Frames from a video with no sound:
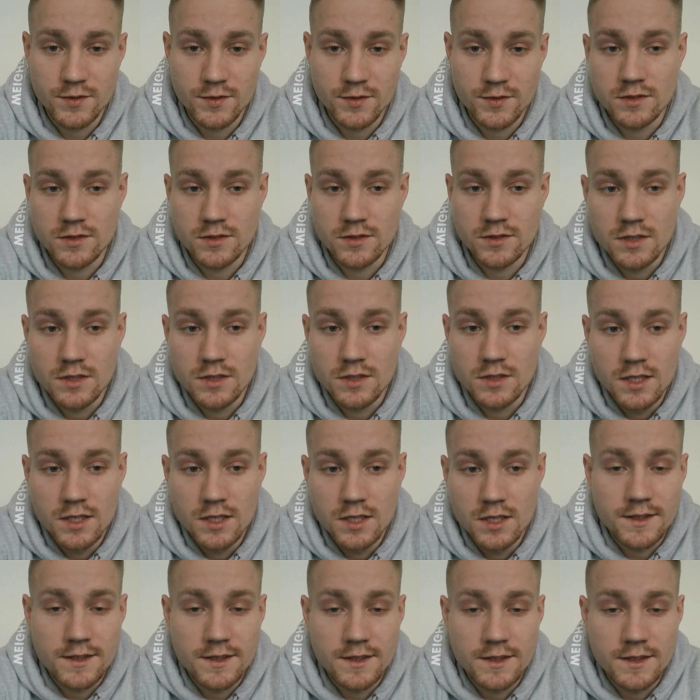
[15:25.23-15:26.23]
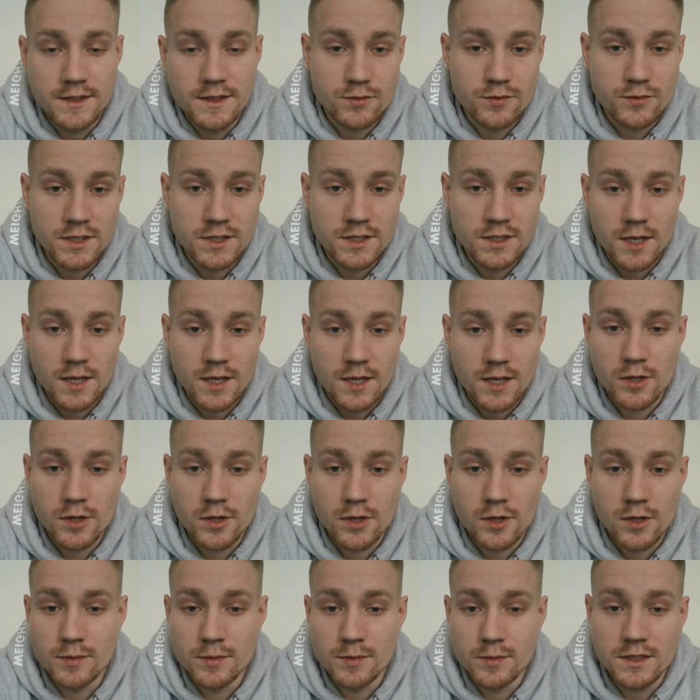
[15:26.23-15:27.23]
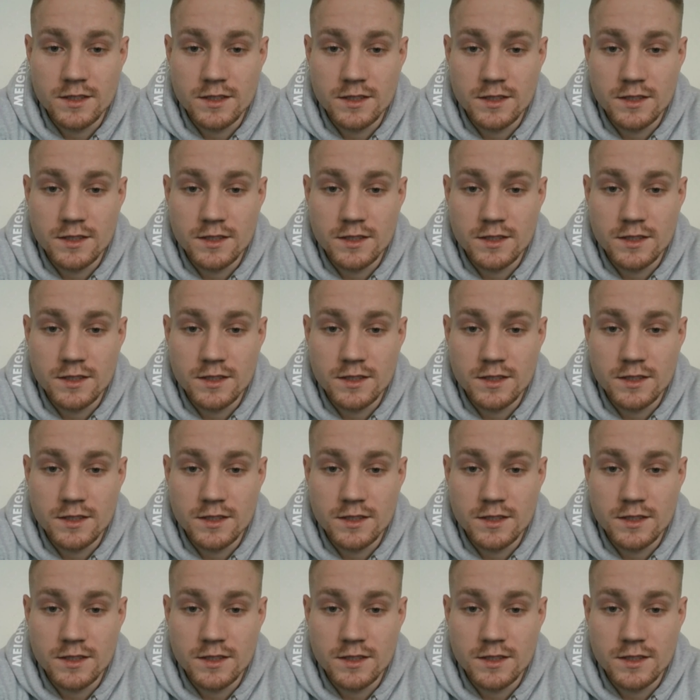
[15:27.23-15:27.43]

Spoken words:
So next week, I probably